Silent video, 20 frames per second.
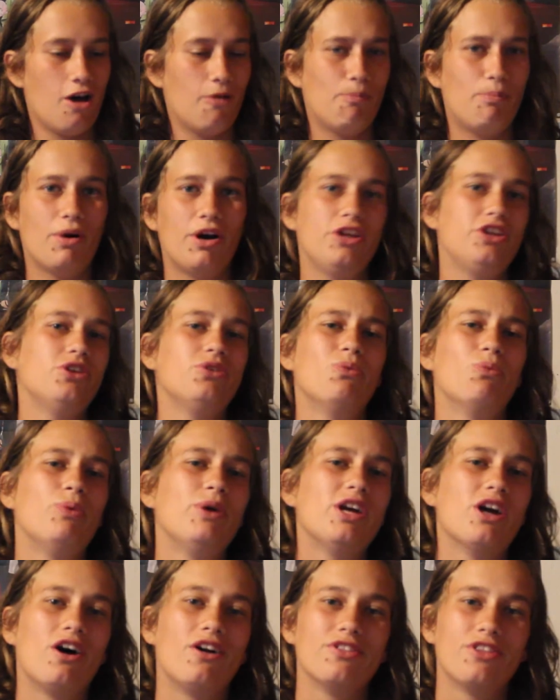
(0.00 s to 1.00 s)
but
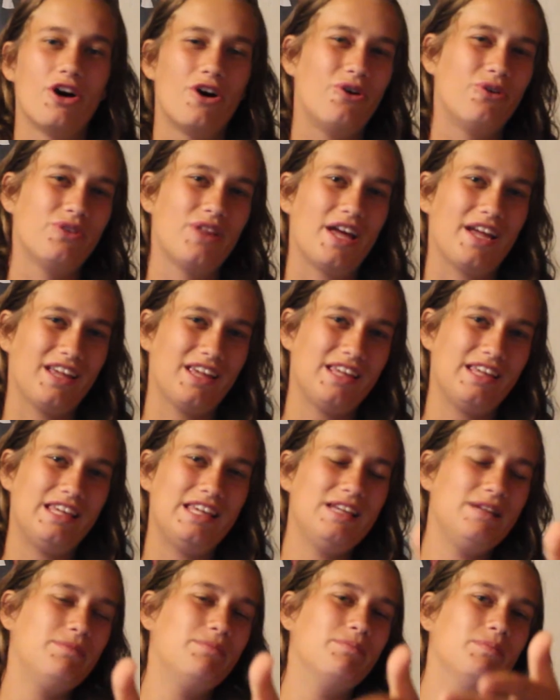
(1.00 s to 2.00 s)
we all know, like,
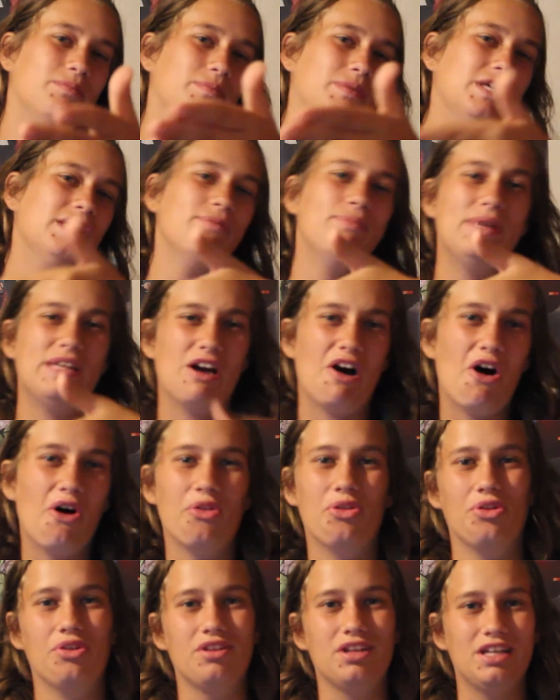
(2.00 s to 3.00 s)
he'd be all
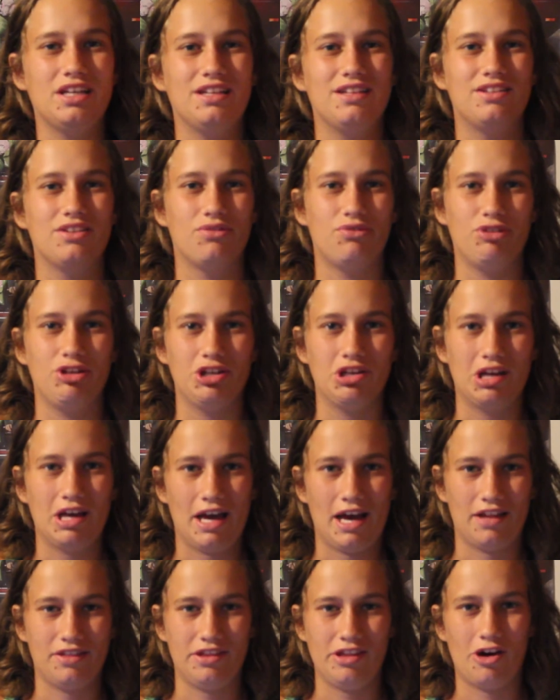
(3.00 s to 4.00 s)
the leads if he
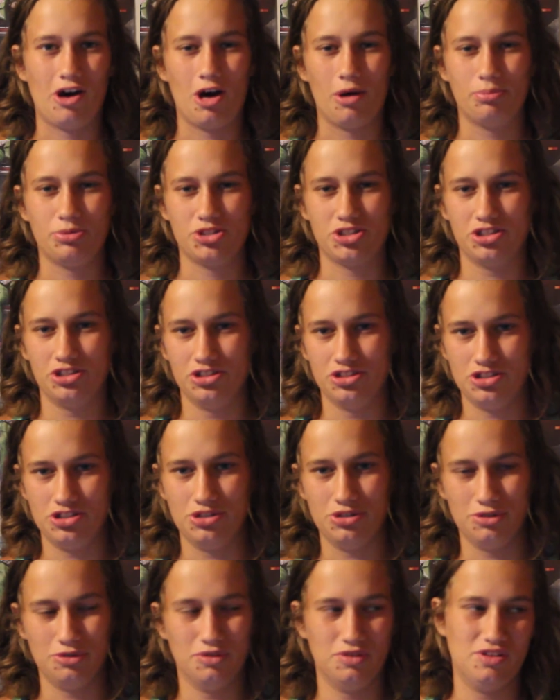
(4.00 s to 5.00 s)
had the option
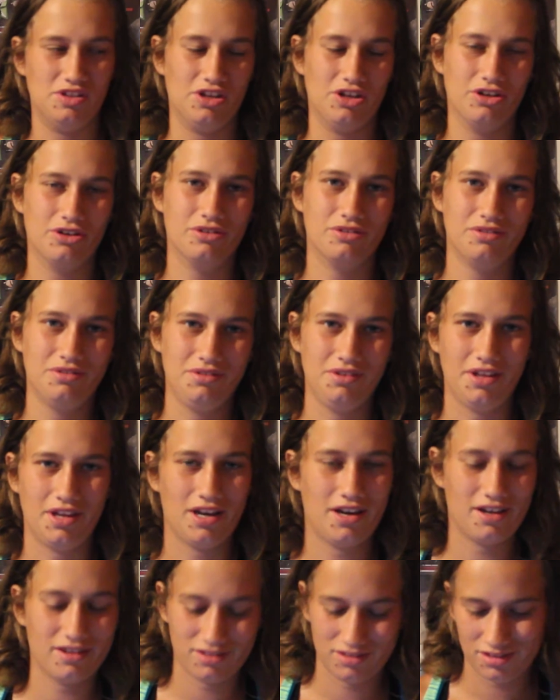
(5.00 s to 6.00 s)
to, so,
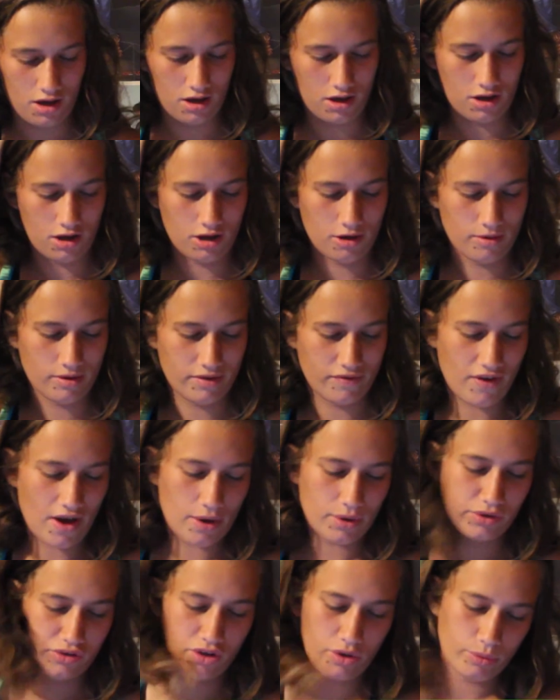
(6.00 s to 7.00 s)
yeah. If
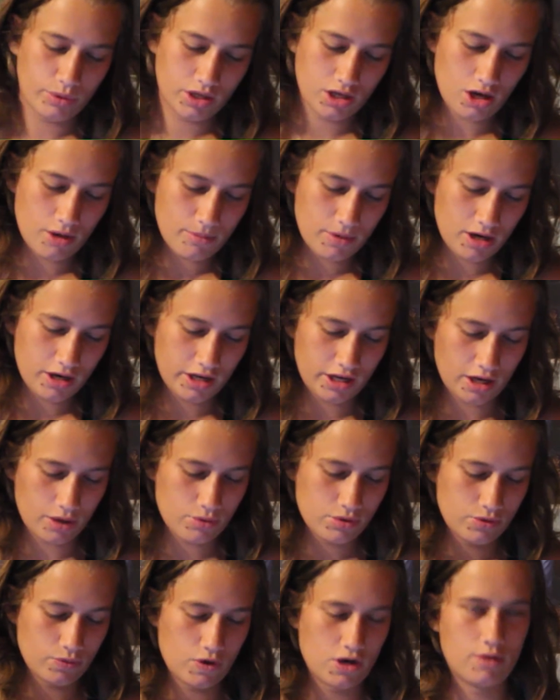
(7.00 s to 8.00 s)
I was on We Got Married, I
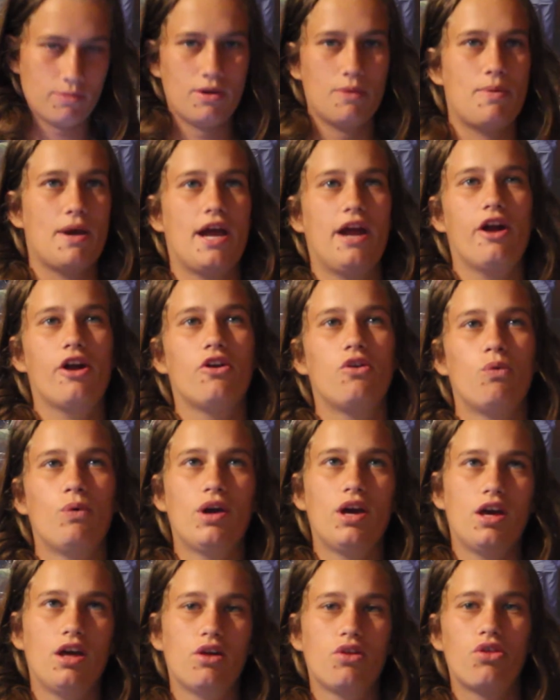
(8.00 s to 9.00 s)
would want to be paired
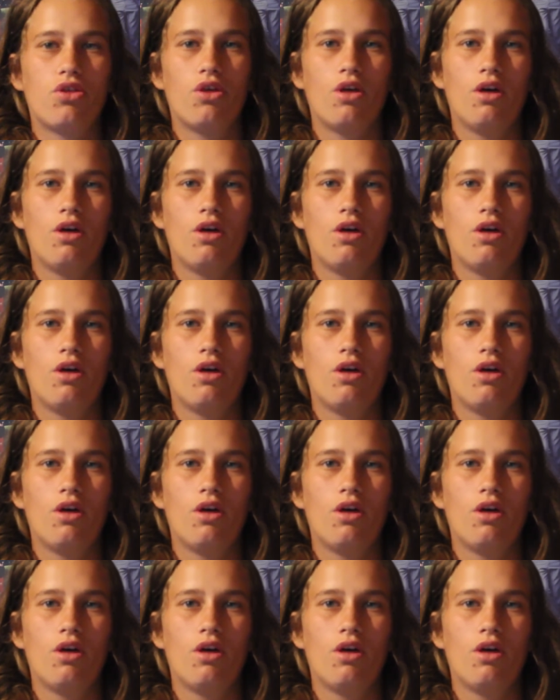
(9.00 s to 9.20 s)
with...